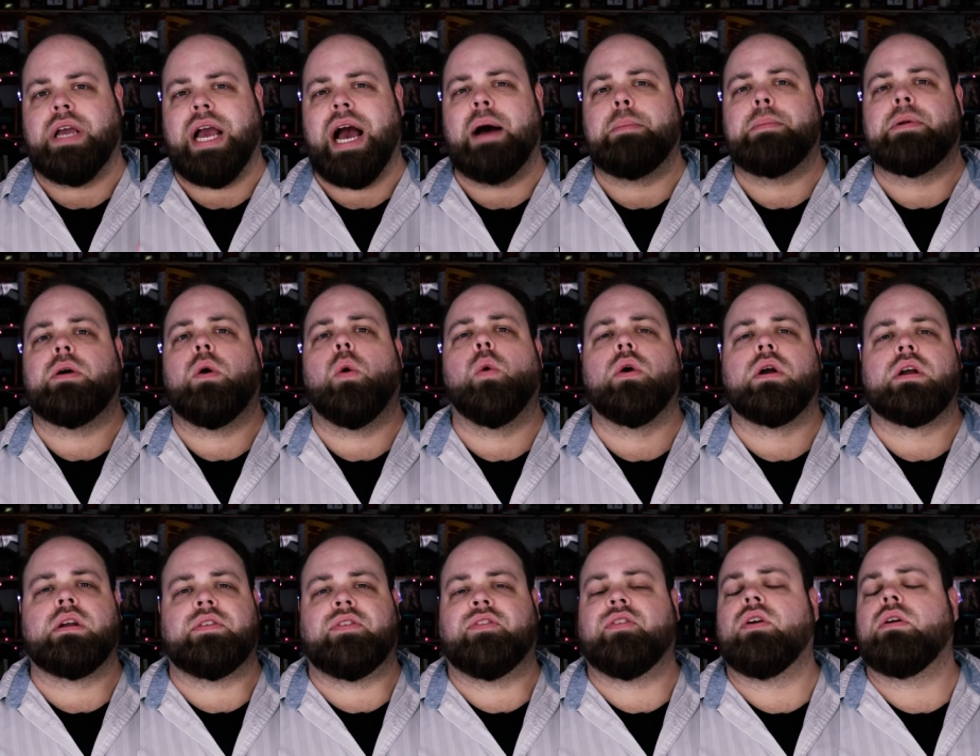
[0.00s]
comment, or
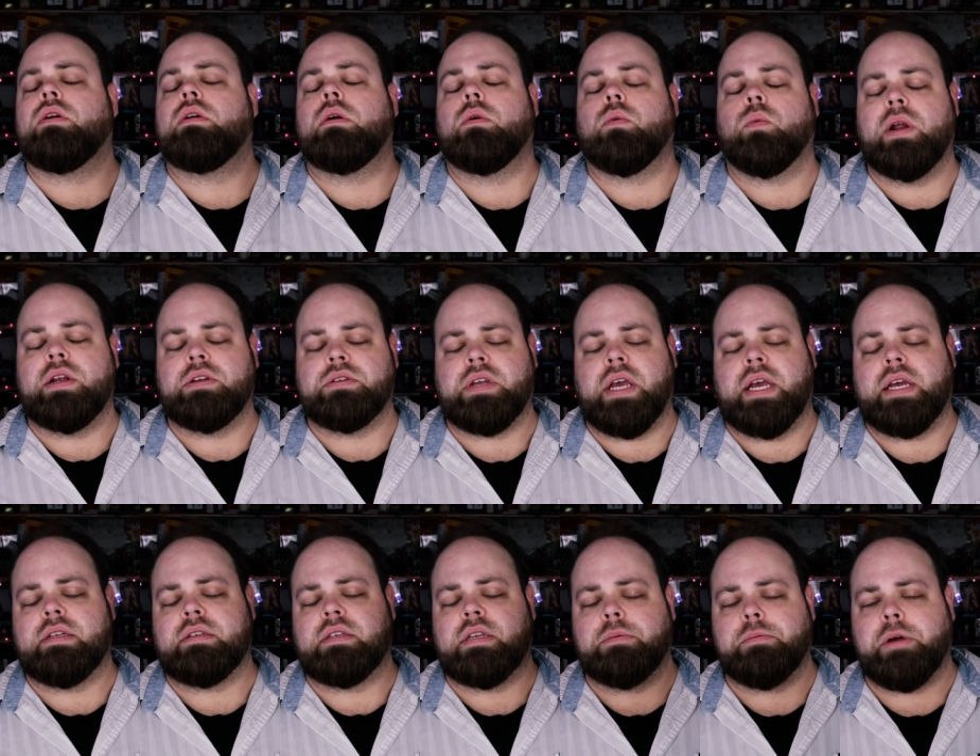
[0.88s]
concern, raise your
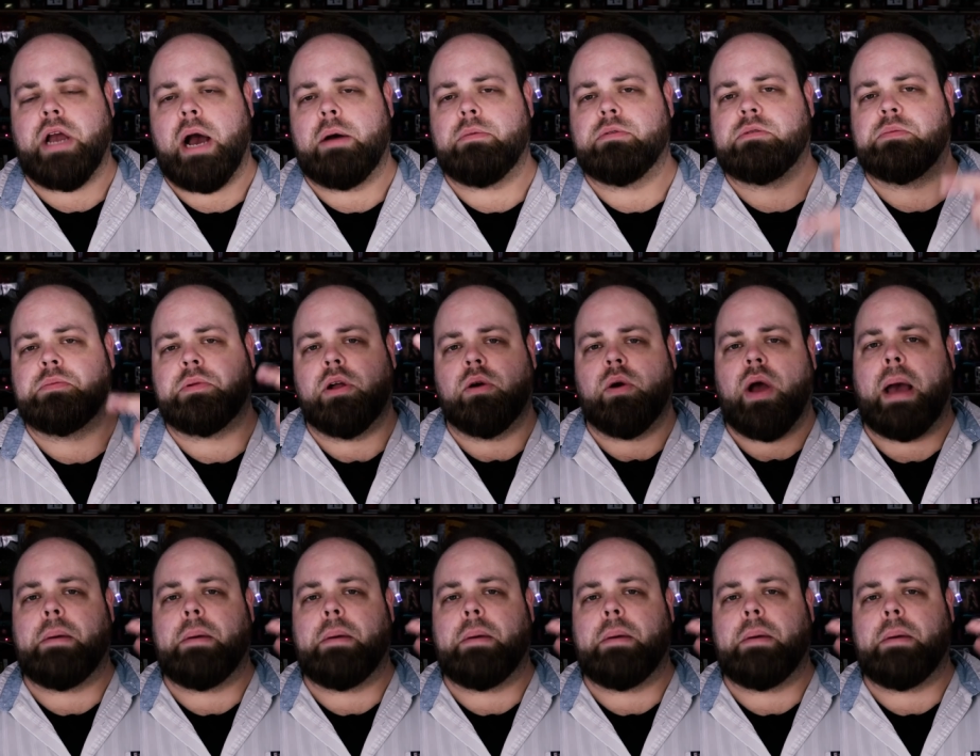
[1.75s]
hands in the comments below.